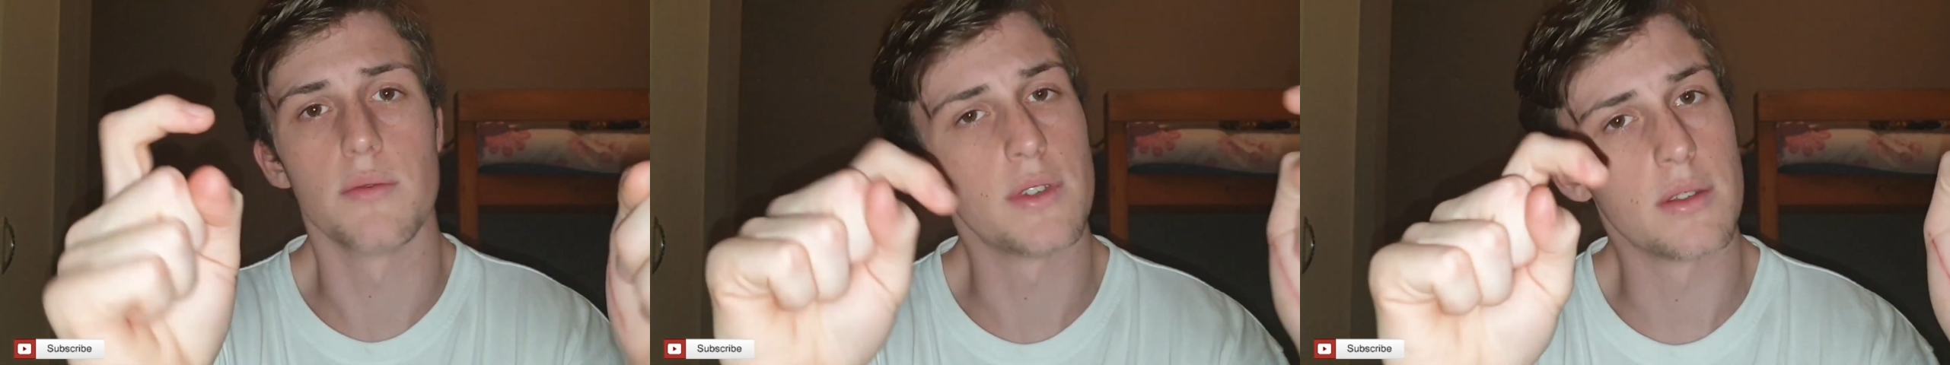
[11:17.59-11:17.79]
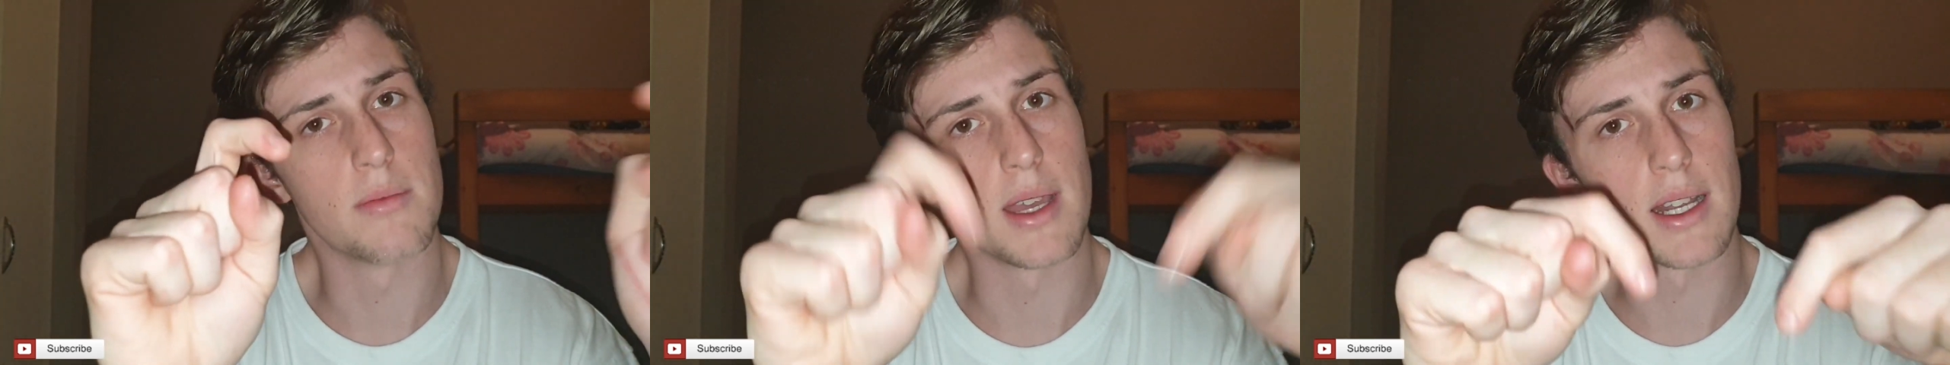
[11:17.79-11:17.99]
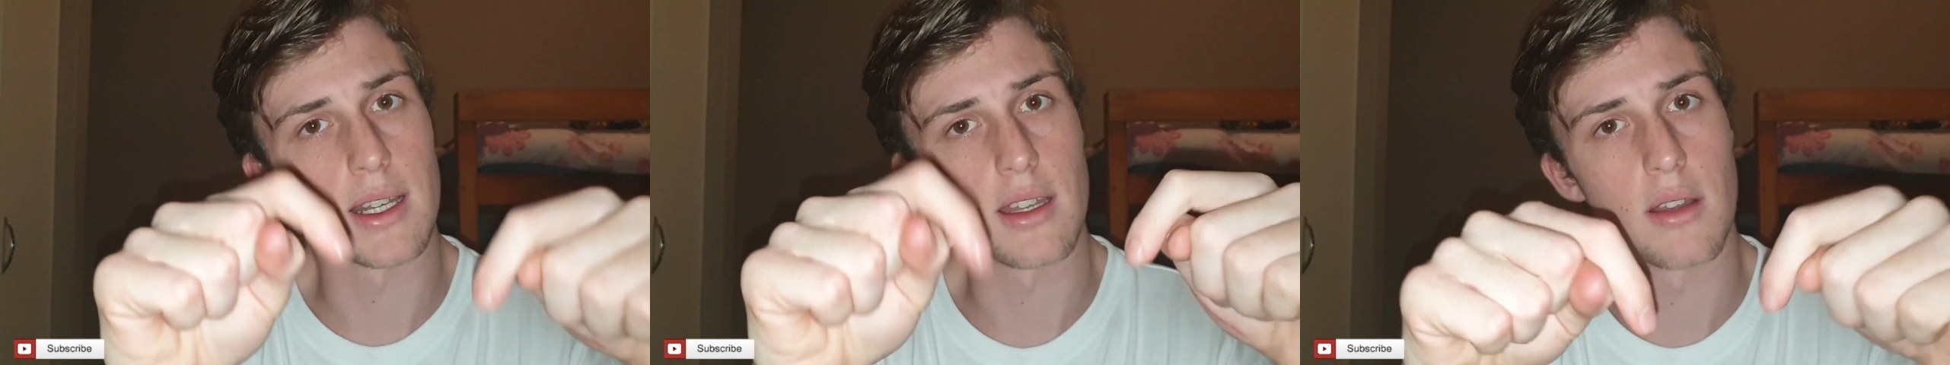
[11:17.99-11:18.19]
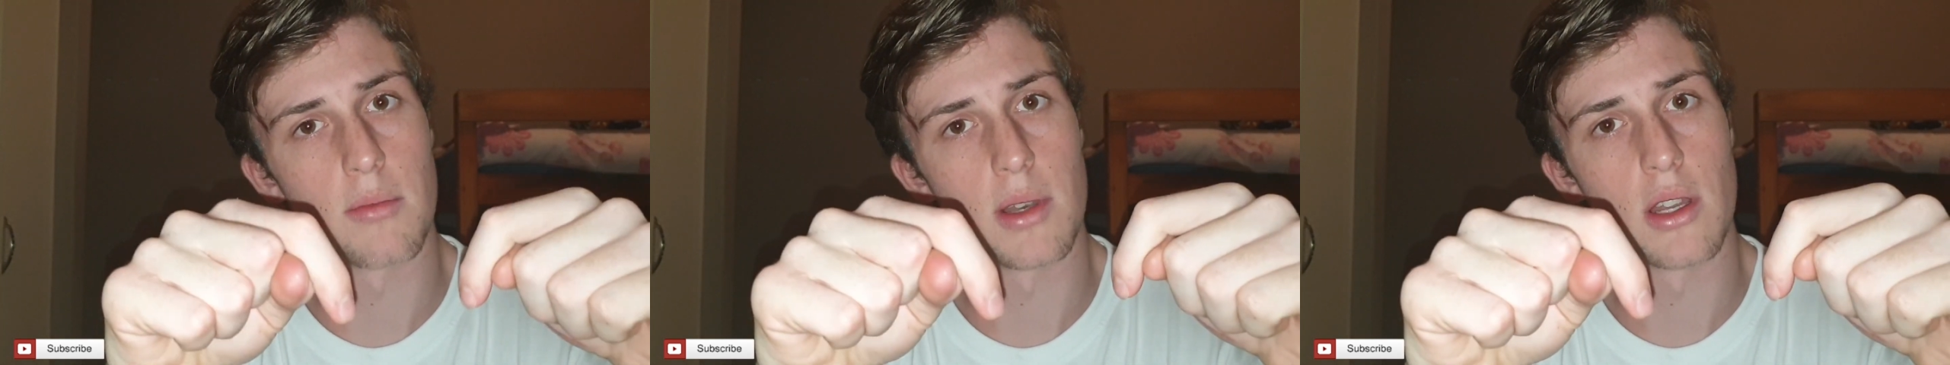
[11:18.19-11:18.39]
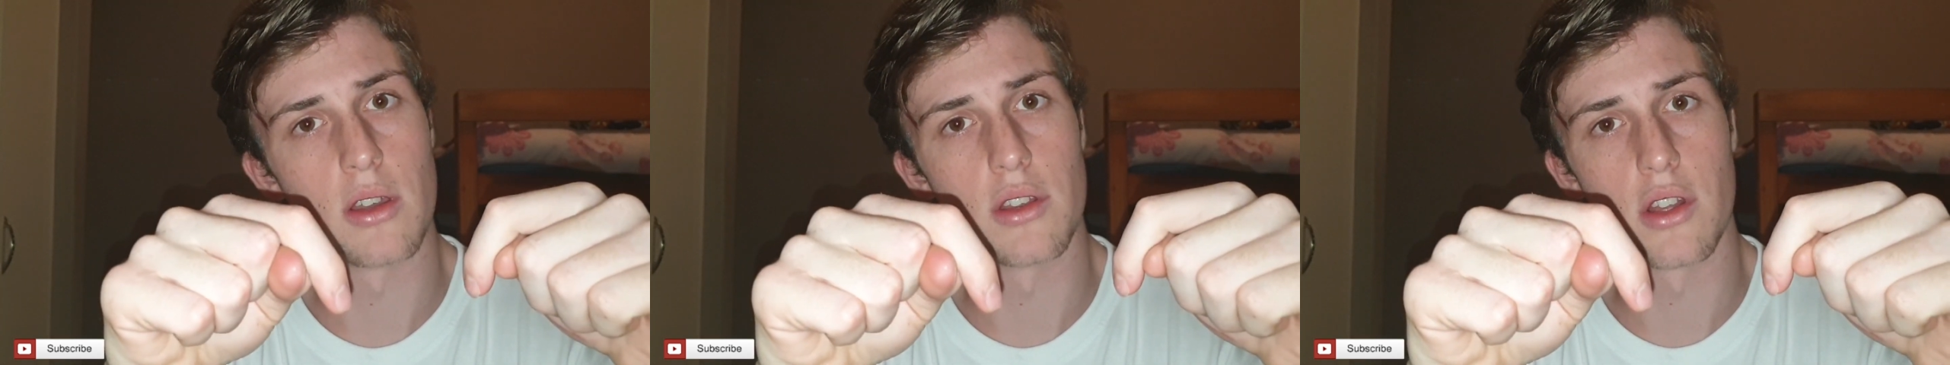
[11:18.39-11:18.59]
feedback down
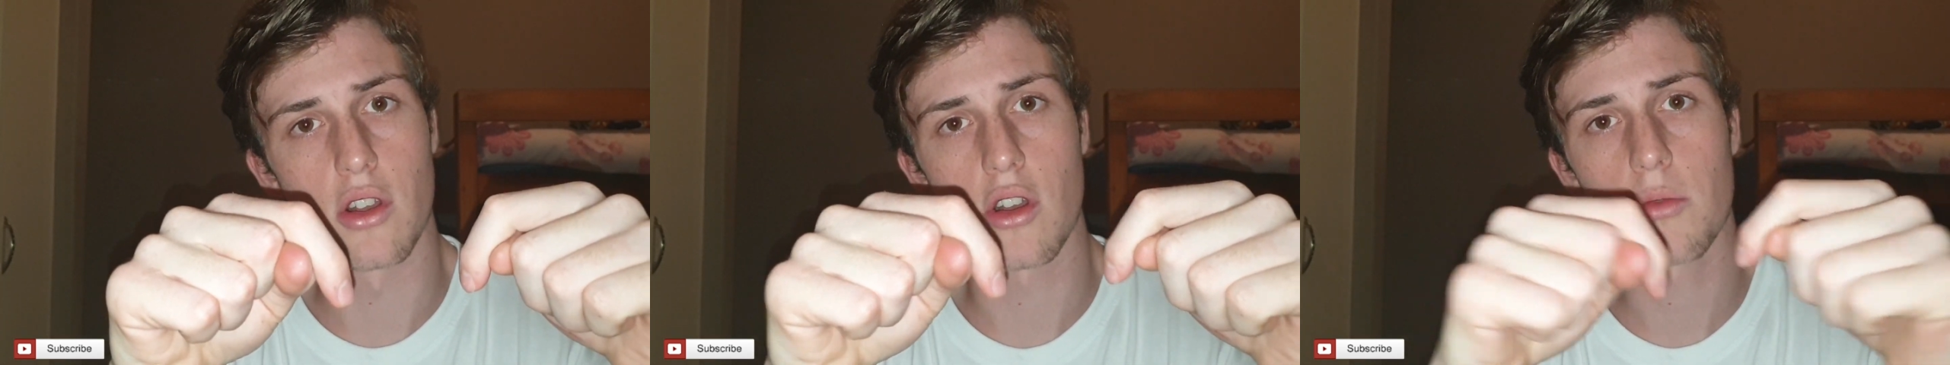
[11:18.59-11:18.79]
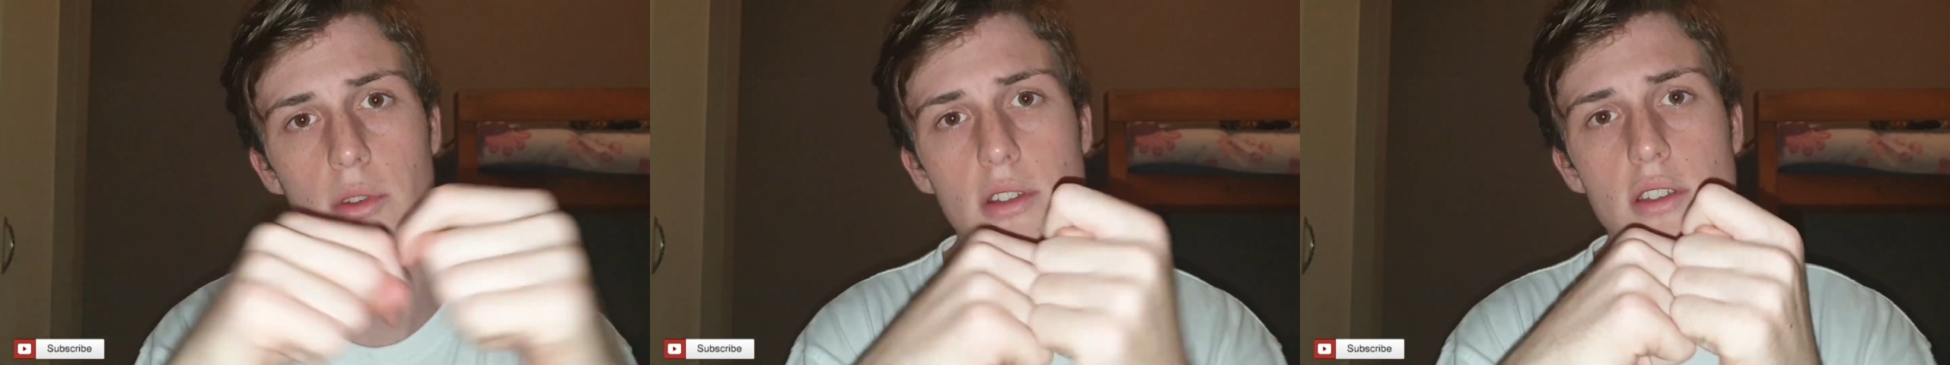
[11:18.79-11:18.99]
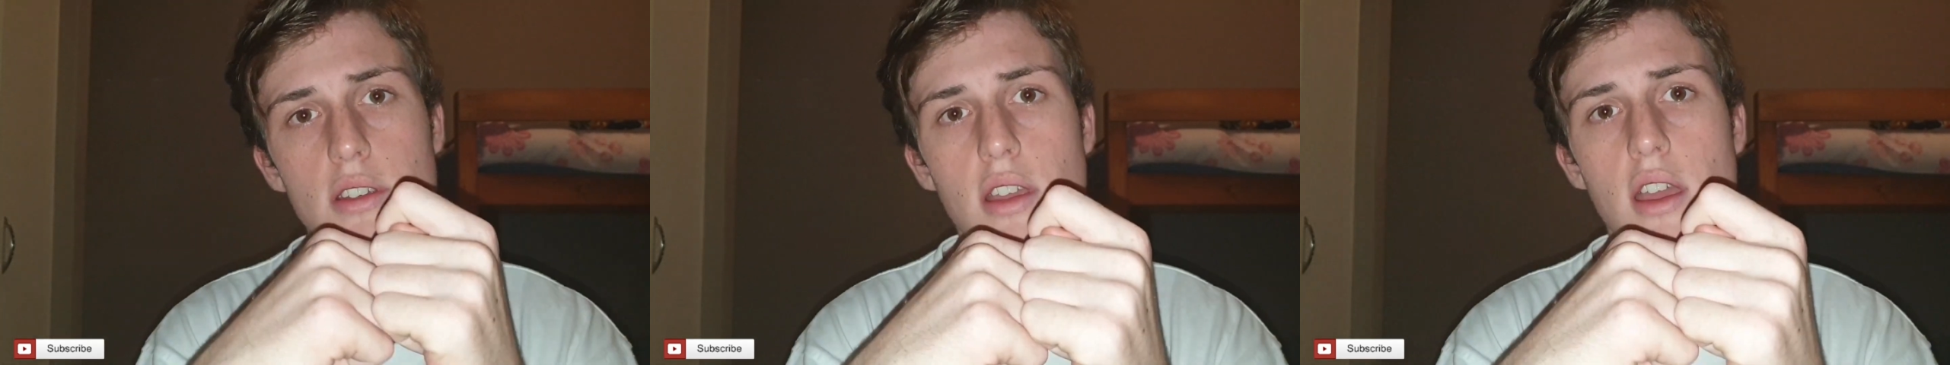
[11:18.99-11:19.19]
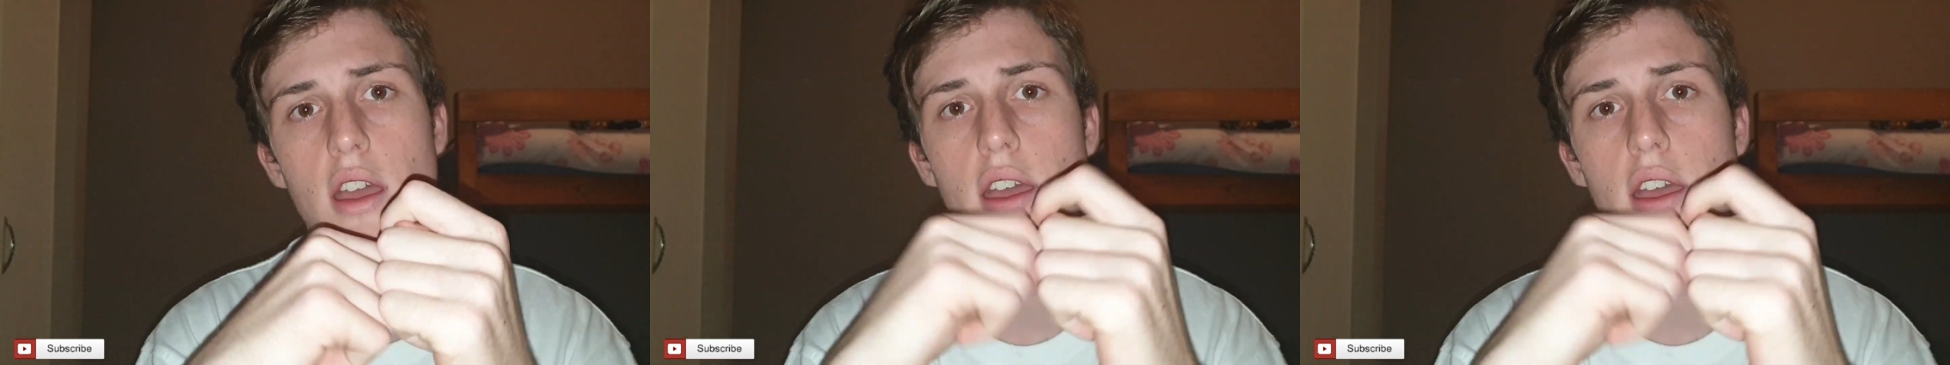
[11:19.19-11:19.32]
below in the comments.